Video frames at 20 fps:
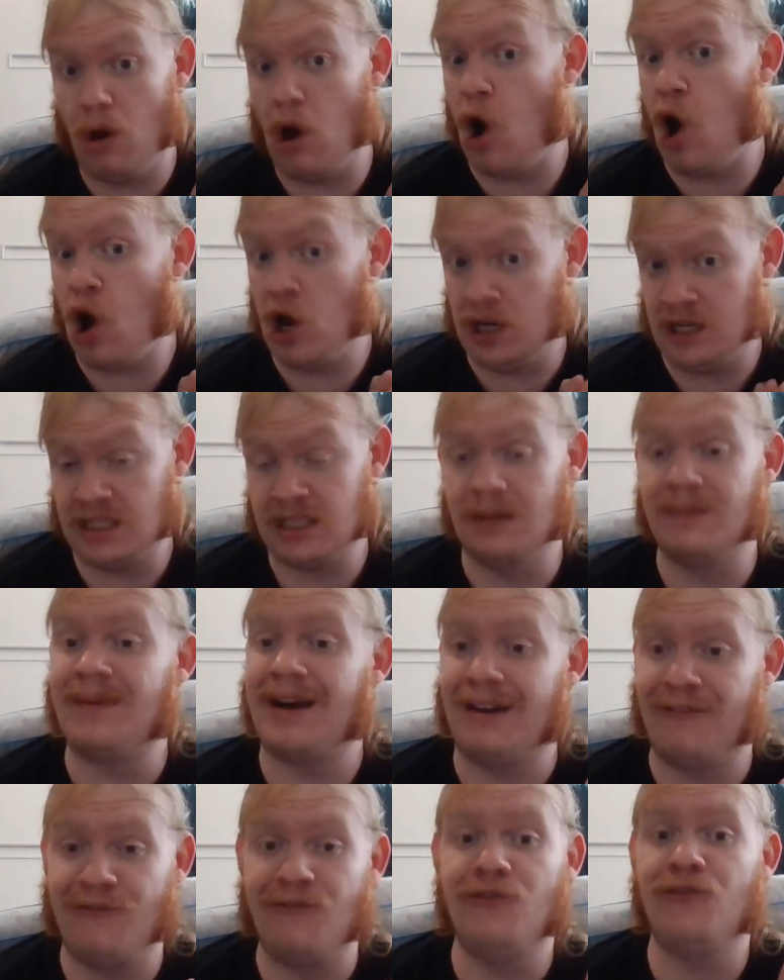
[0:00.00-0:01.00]
honestly
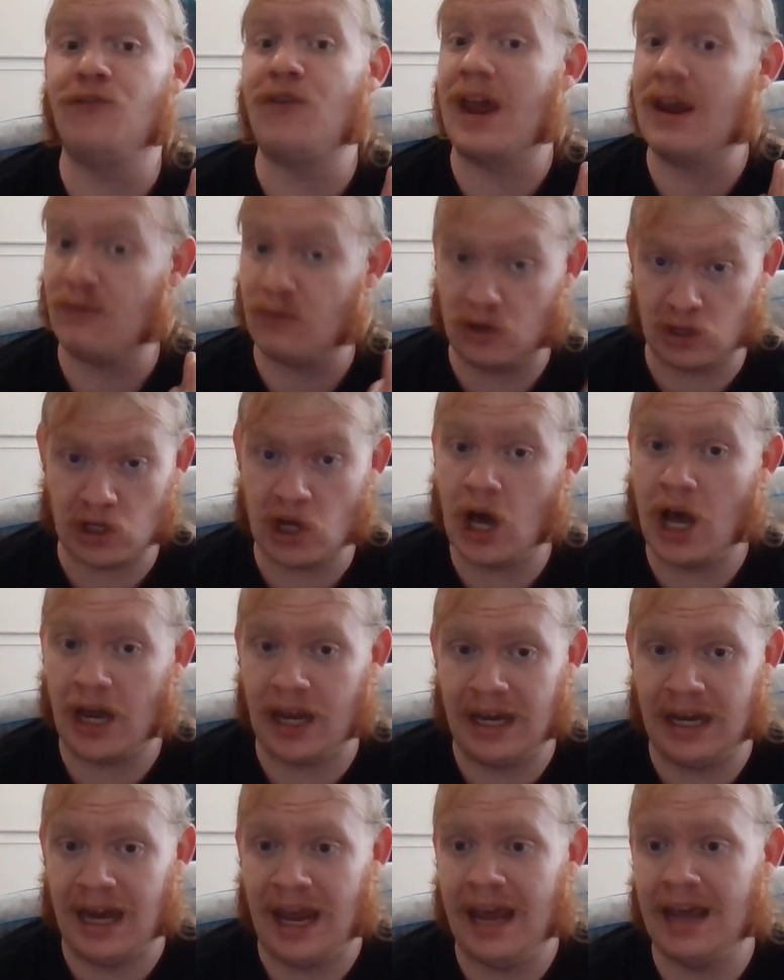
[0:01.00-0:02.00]
my favorite
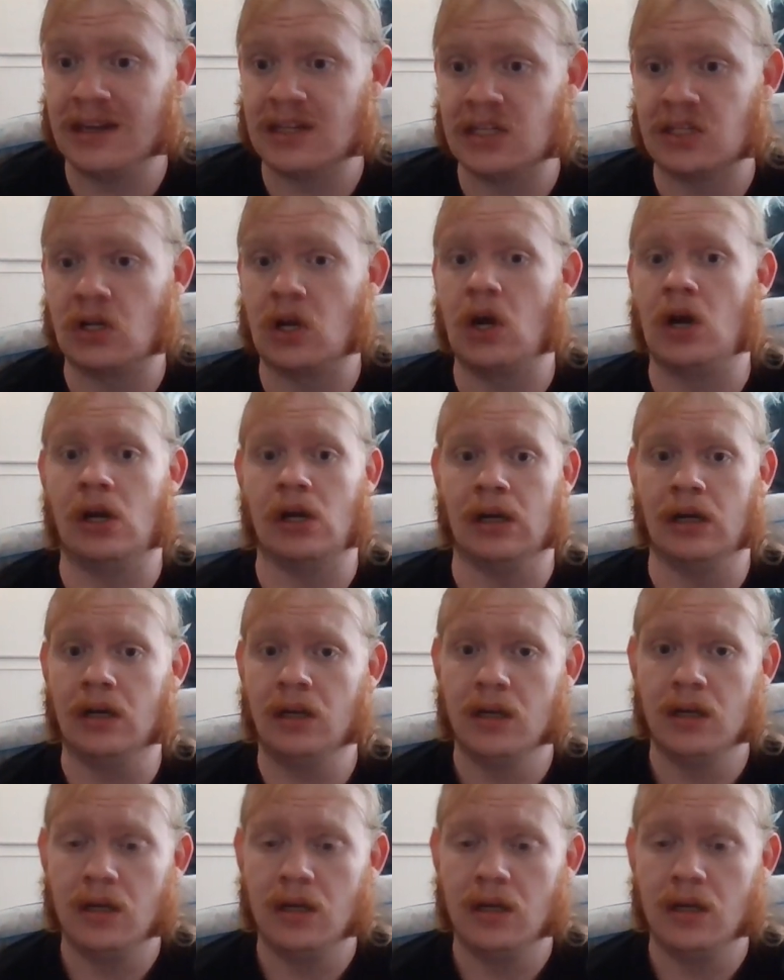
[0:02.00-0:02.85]
Talking Head song.